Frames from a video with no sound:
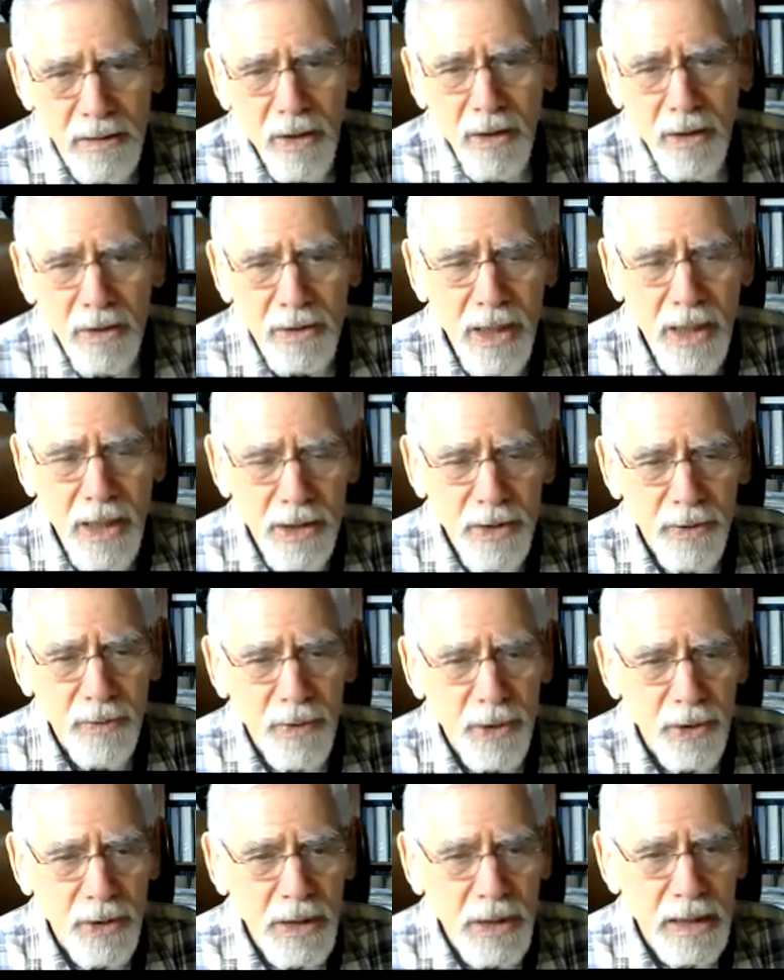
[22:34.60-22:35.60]
all kinds
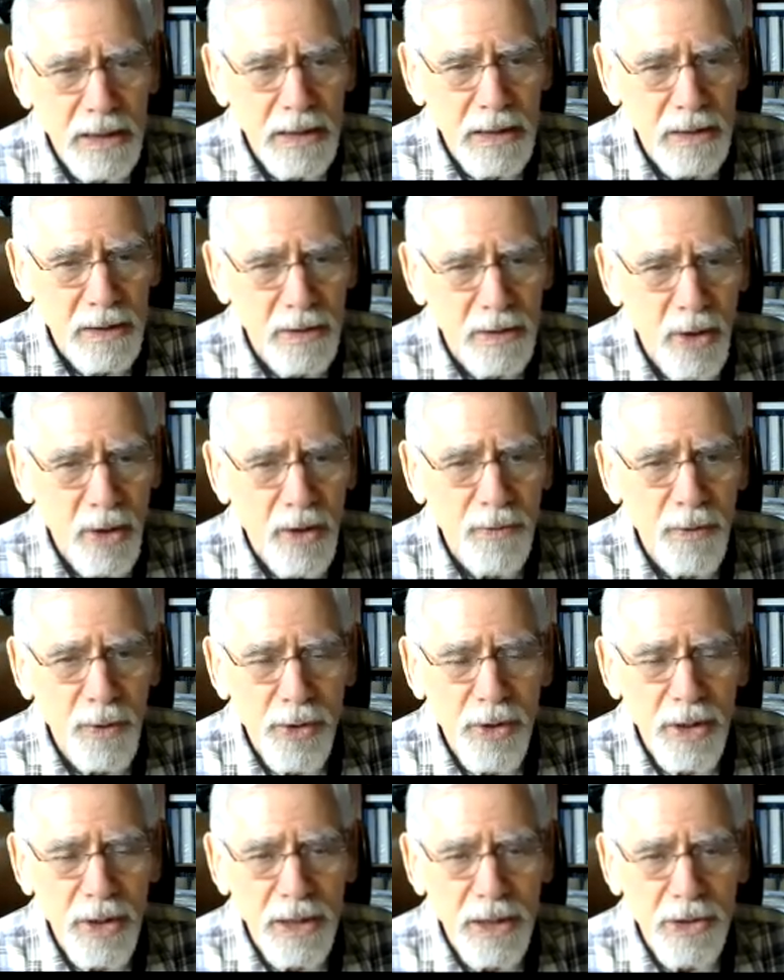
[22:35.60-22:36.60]
of other
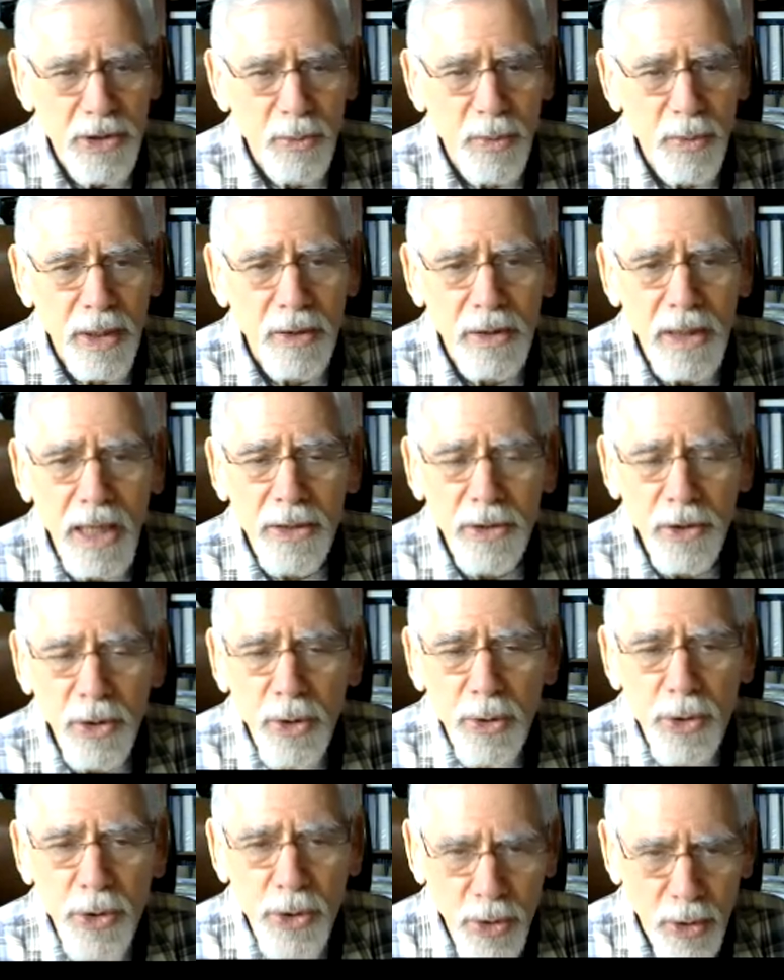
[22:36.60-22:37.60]
awful things that we are not
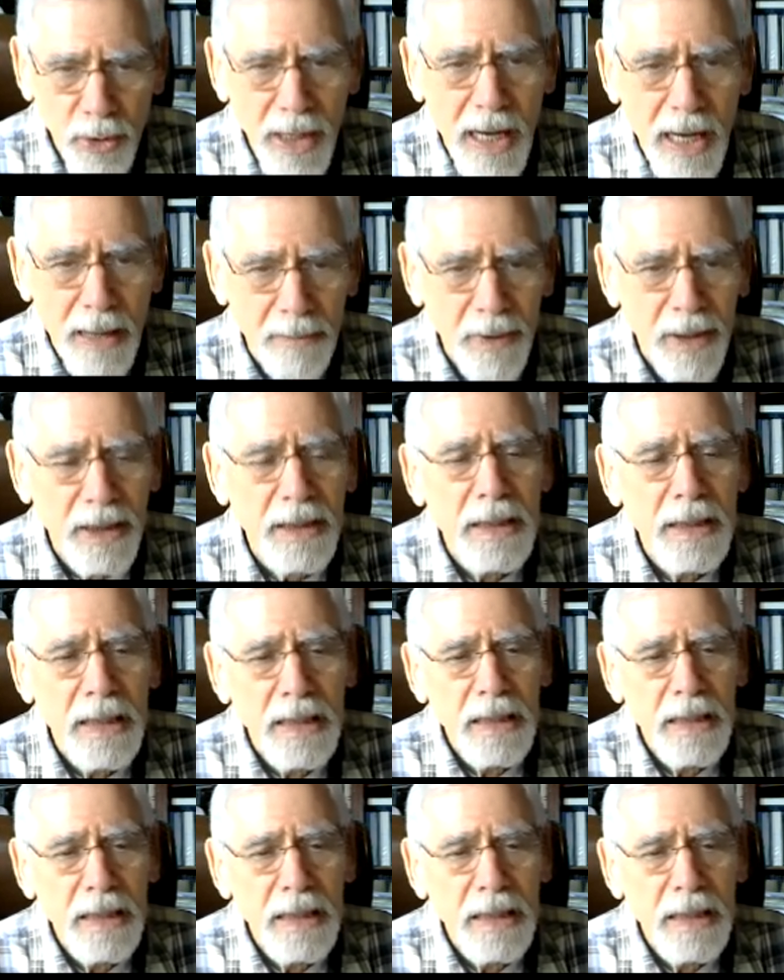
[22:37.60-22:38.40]
used to having